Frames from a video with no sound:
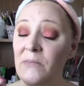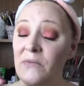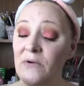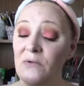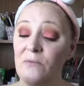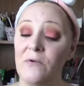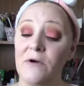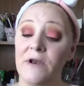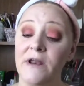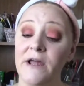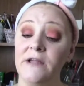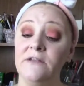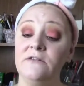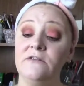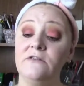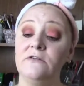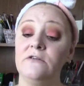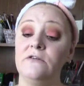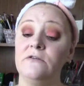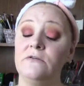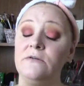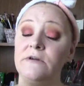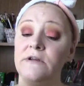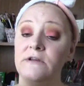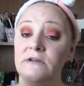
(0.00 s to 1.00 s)
But what I
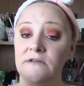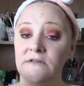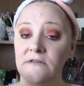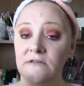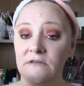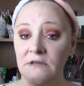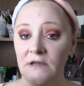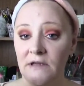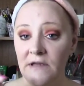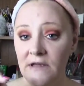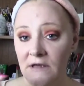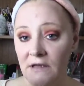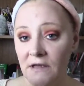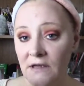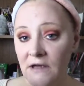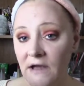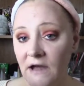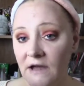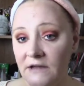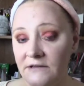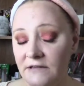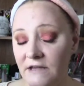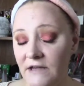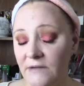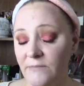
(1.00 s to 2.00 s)
do is
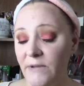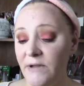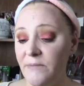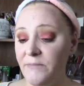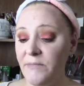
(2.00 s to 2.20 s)
I take my